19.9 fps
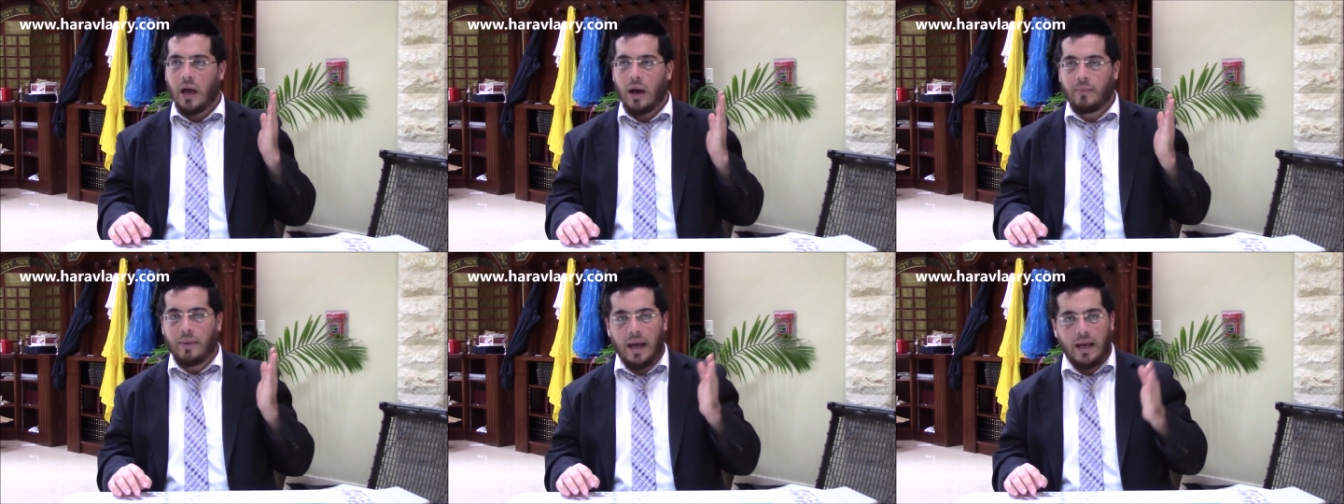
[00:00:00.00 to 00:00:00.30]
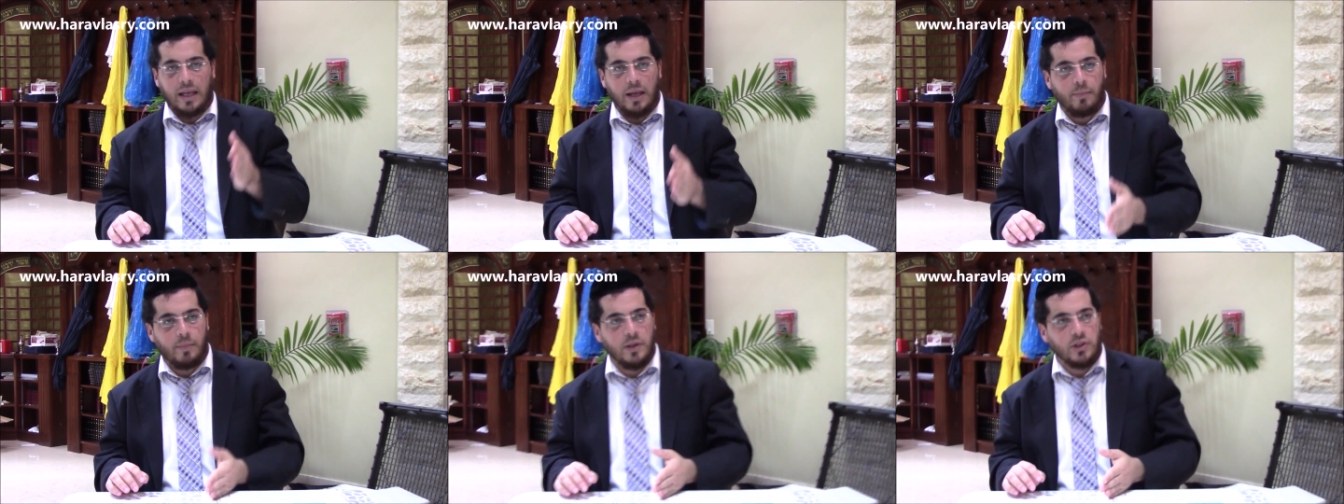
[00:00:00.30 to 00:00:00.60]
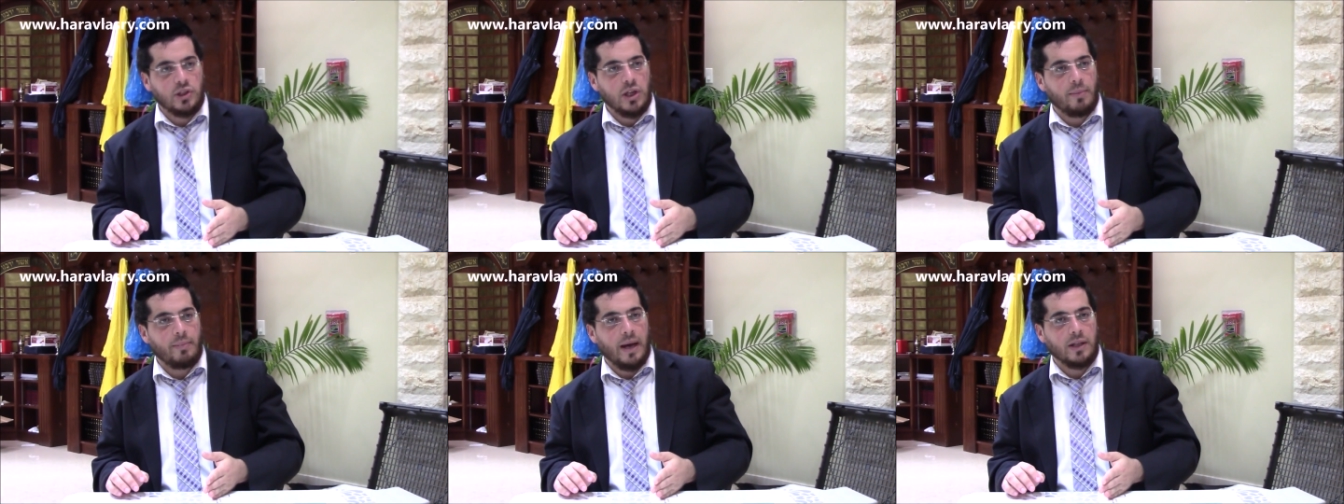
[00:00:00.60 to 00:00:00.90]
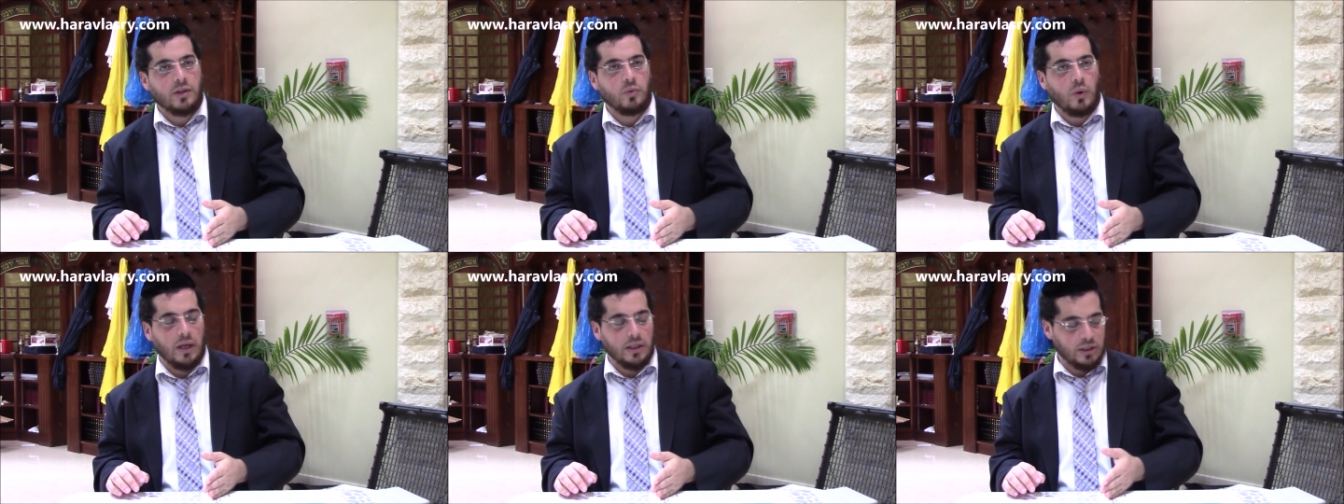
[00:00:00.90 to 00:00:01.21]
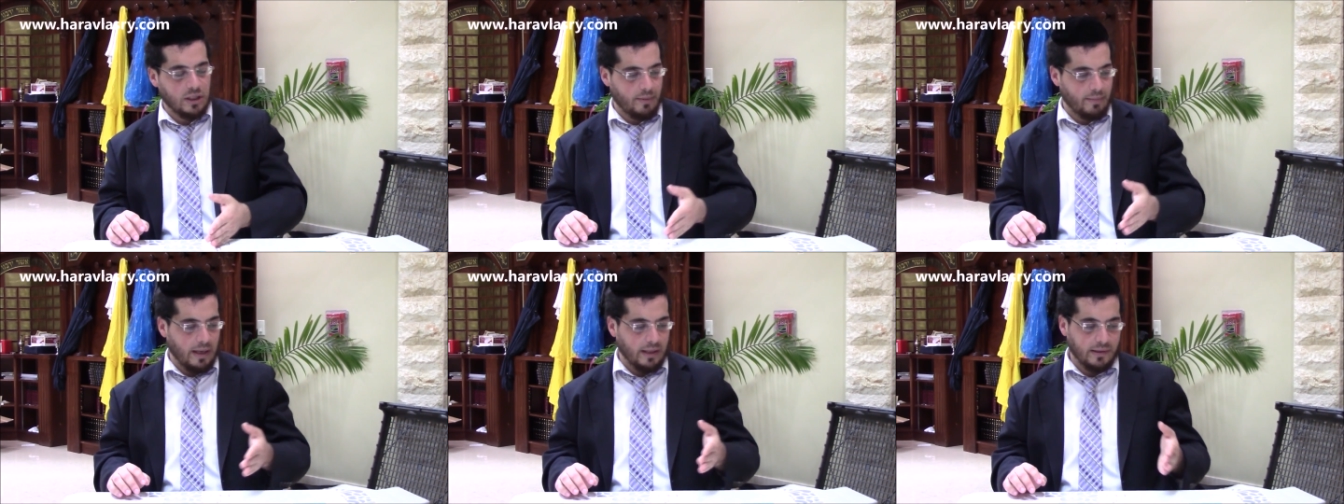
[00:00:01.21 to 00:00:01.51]
I'm not keeping Shabbat, one
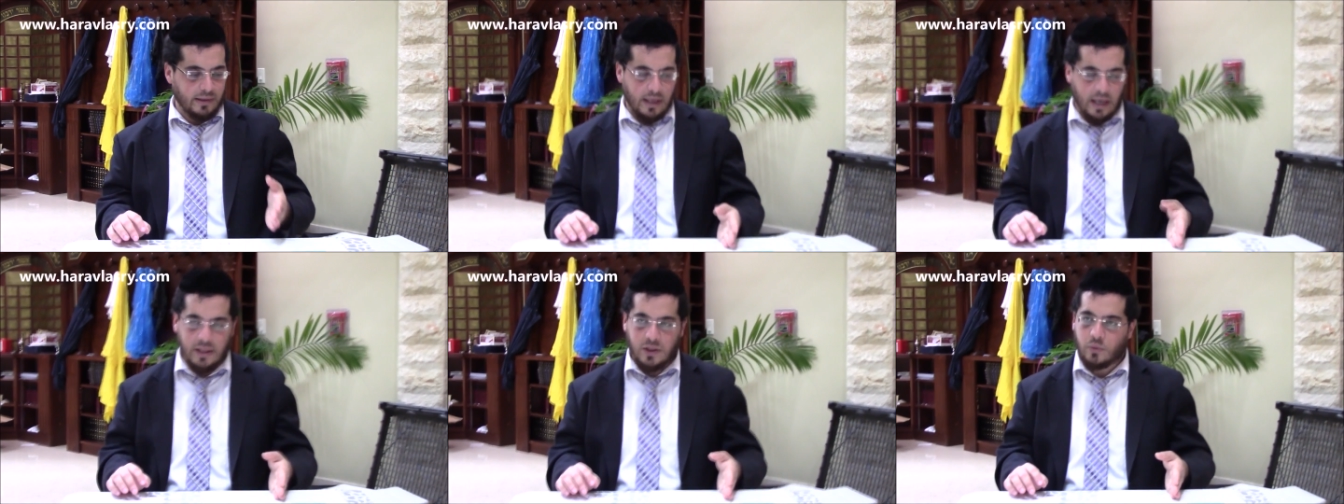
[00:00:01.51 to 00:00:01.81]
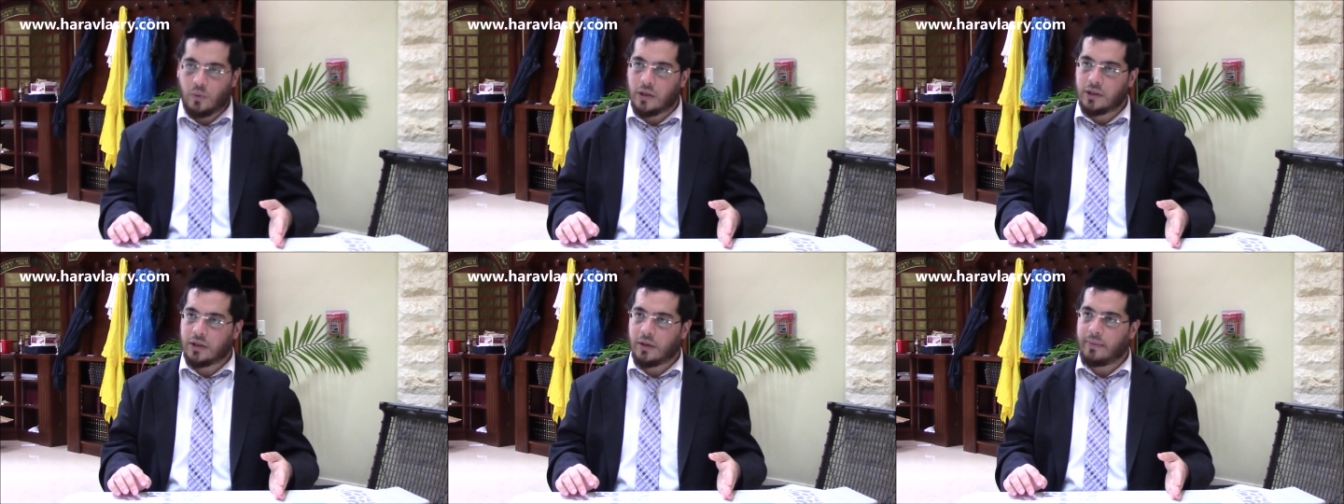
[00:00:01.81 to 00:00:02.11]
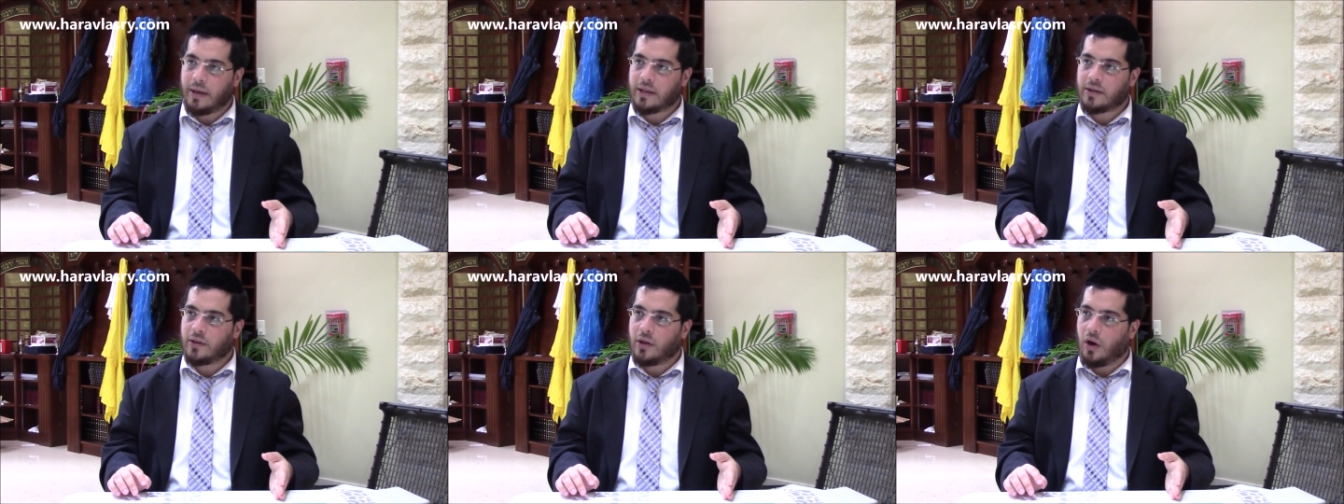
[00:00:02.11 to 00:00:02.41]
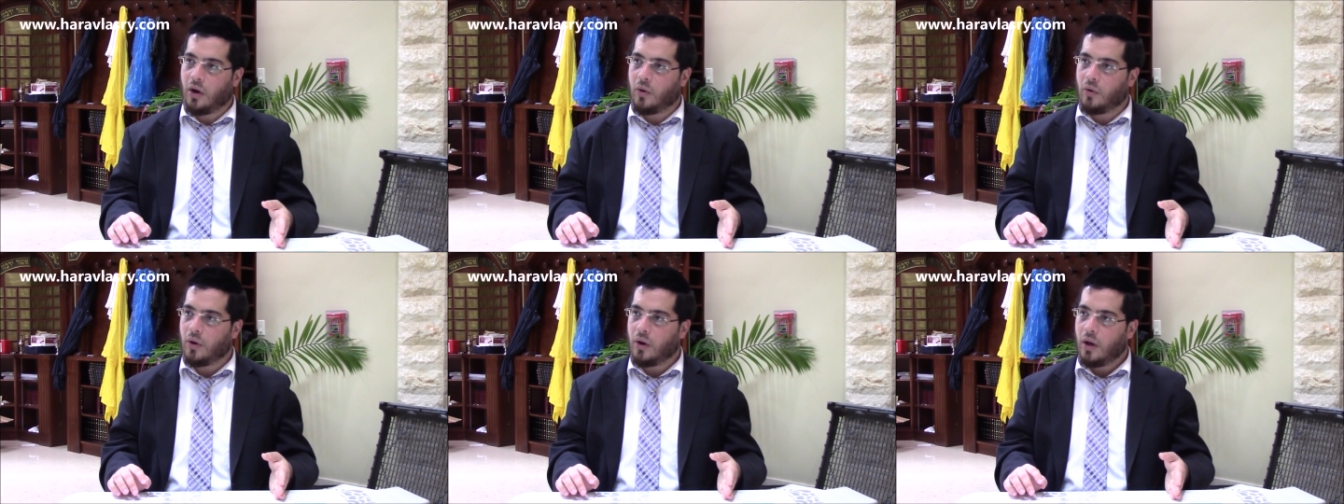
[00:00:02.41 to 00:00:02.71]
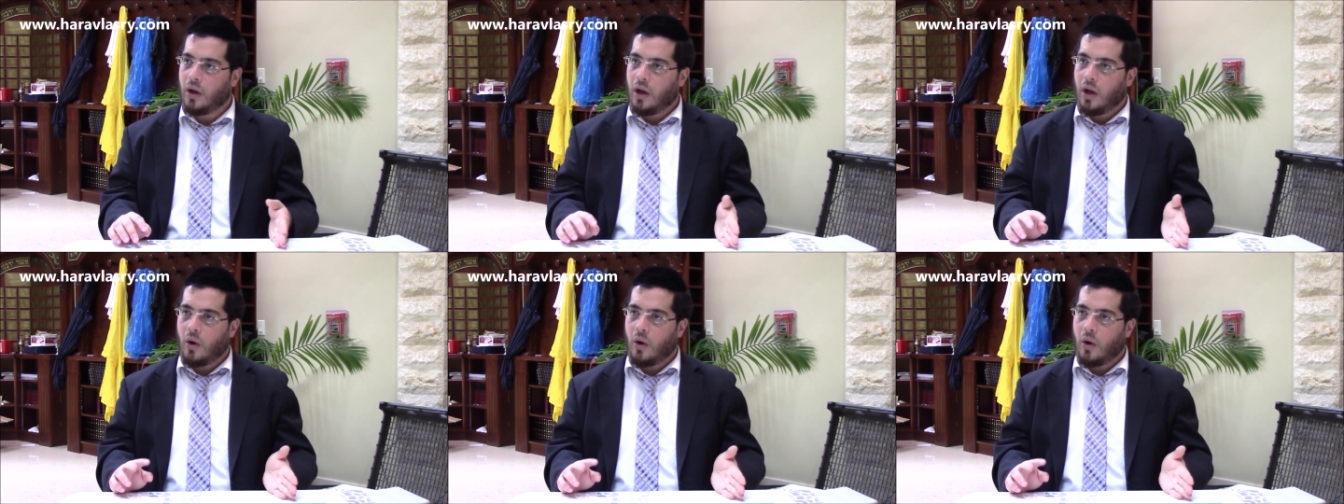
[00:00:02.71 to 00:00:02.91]
Shabbat yes, one Shabbat no.